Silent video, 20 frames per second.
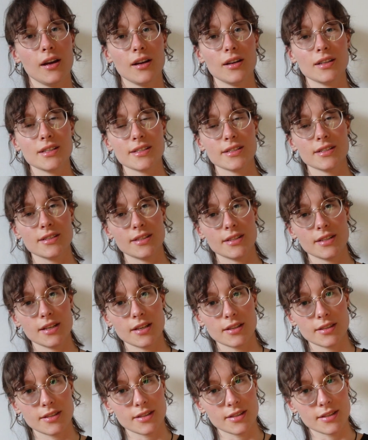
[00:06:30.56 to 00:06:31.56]
At
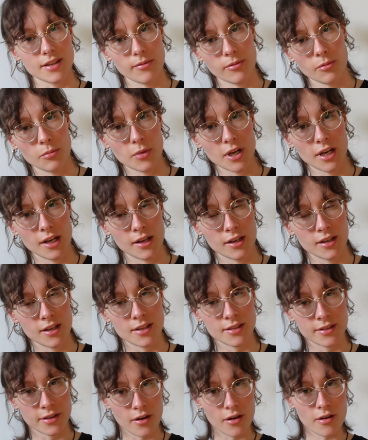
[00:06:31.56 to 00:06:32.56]
6 to 7 million
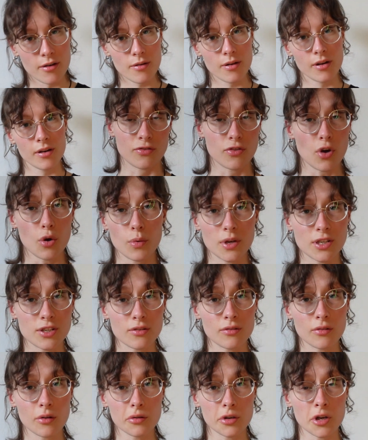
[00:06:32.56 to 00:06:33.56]
years ago, though we
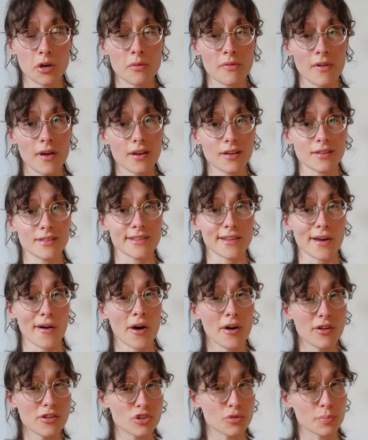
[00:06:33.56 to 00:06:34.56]
do not know that it's
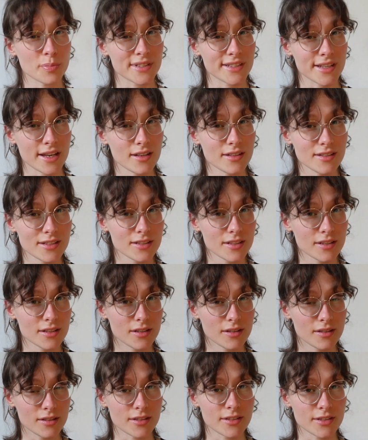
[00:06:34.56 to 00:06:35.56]
100%
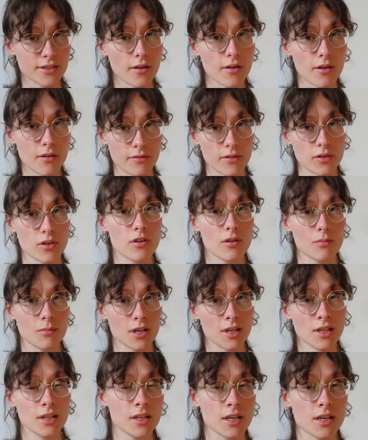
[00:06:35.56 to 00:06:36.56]
the start of the
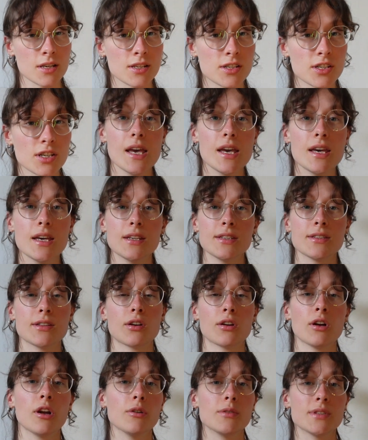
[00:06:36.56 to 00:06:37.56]
human lineage, it is the
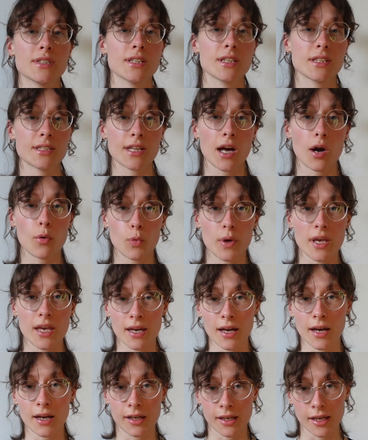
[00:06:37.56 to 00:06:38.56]
closest that we
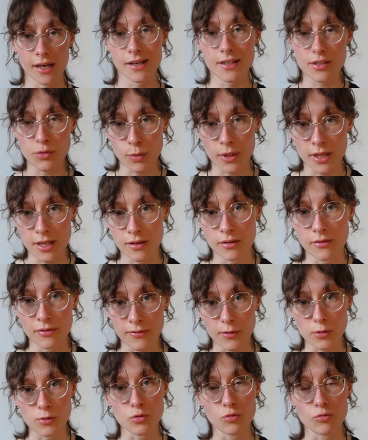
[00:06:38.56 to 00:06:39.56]
can get within the
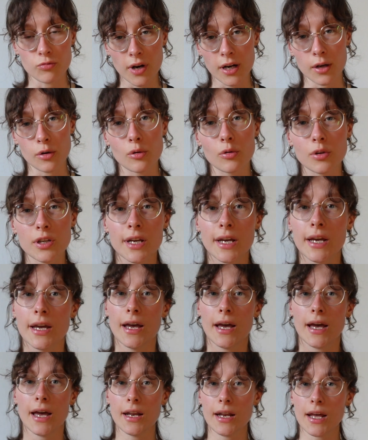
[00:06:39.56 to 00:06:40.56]
fossil record.
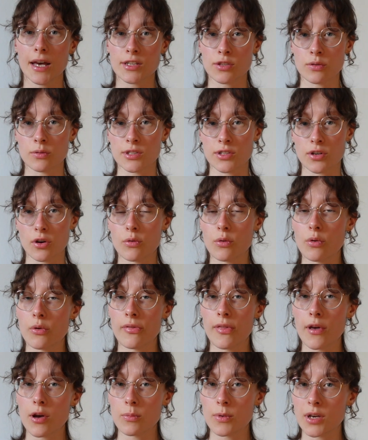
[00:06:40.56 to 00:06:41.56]
And as a result,
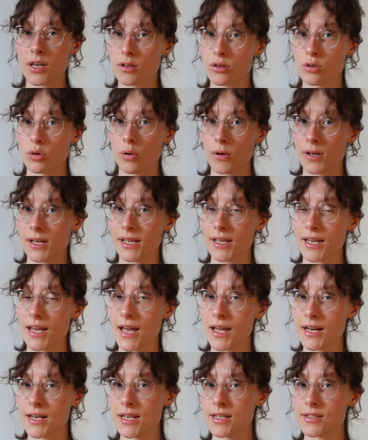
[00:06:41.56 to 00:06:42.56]
although we cannot link
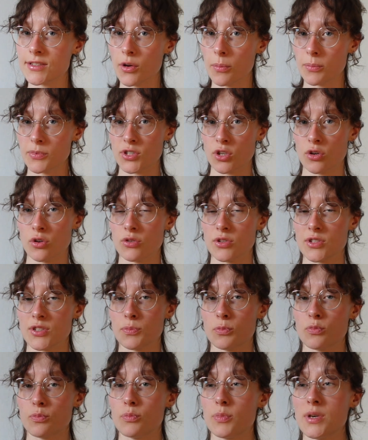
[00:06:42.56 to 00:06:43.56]
any subsequent
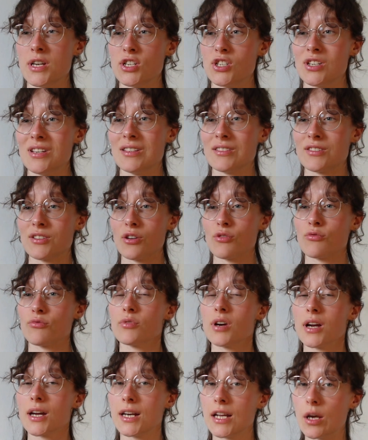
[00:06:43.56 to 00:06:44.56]
species
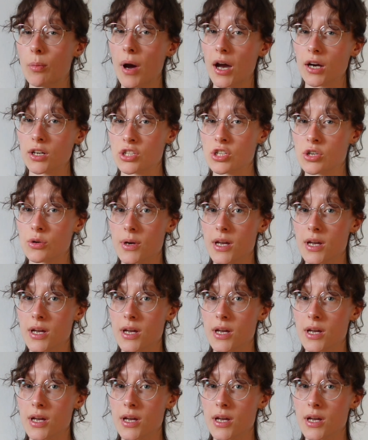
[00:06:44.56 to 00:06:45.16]
directly back to